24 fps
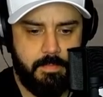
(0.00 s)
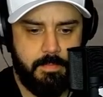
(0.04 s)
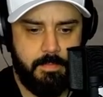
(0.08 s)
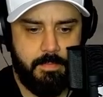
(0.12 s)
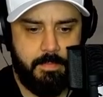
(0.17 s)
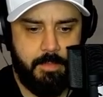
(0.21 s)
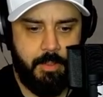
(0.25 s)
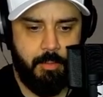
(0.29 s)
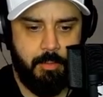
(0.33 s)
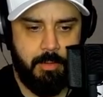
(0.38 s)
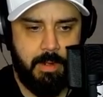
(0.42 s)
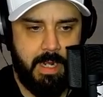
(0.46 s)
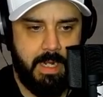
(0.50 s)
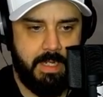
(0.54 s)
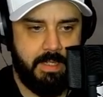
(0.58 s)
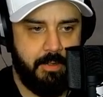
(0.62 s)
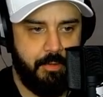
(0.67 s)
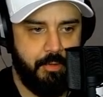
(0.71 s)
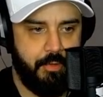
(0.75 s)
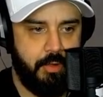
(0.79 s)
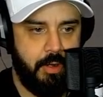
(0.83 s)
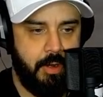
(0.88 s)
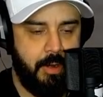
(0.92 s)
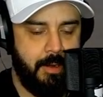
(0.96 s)
You're right,
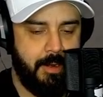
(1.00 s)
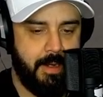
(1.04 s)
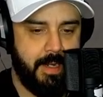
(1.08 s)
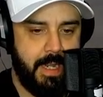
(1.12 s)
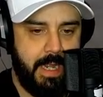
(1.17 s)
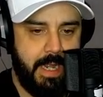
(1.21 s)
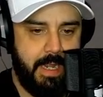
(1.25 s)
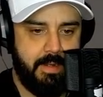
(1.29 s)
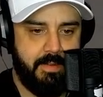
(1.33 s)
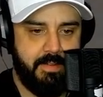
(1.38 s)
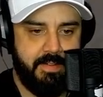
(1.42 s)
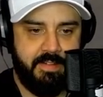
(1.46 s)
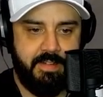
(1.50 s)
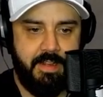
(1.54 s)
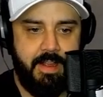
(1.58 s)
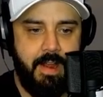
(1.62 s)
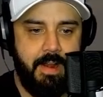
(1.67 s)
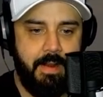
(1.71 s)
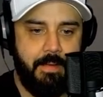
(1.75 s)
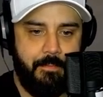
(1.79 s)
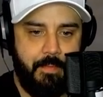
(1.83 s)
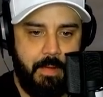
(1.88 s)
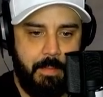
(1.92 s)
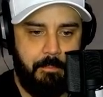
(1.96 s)
there's a hurricane. Son
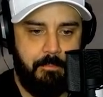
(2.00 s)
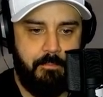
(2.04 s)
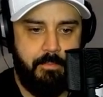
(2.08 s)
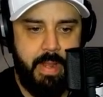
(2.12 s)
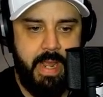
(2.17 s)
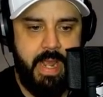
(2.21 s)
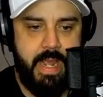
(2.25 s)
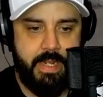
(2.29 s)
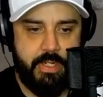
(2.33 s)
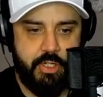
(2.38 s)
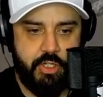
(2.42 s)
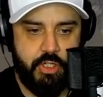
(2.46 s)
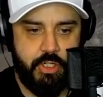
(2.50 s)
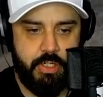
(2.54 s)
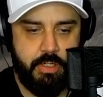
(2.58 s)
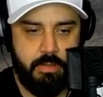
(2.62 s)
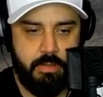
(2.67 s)
of a bitch!